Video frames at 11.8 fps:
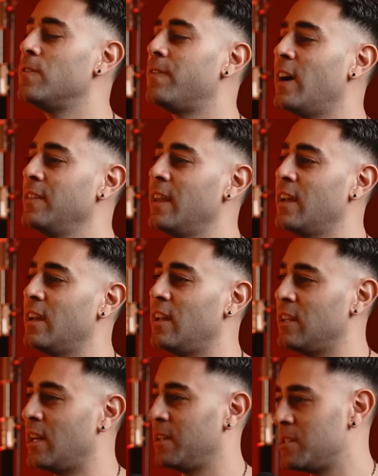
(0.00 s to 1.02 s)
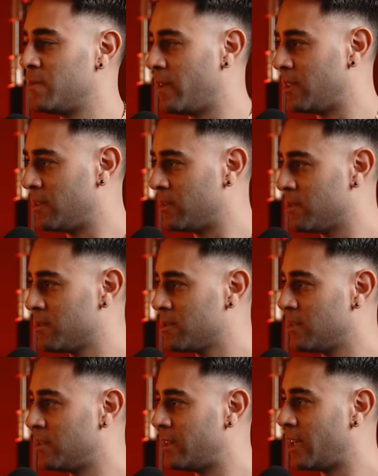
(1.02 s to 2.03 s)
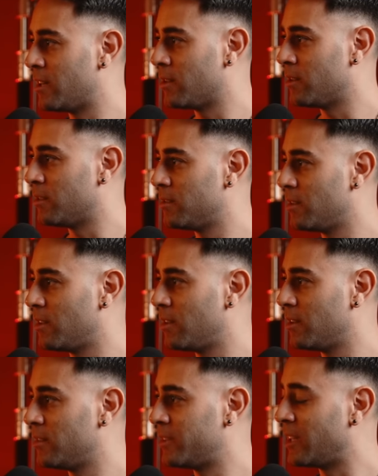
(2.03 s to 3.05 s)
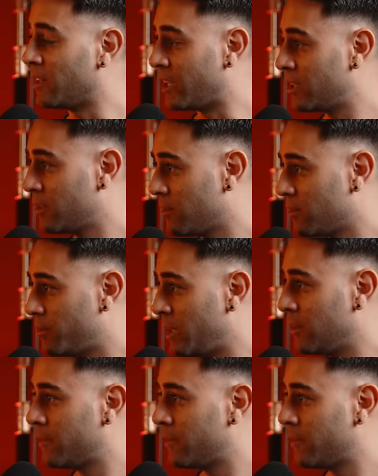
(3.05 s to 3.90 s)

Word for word: find that a lot of these vendors, they like being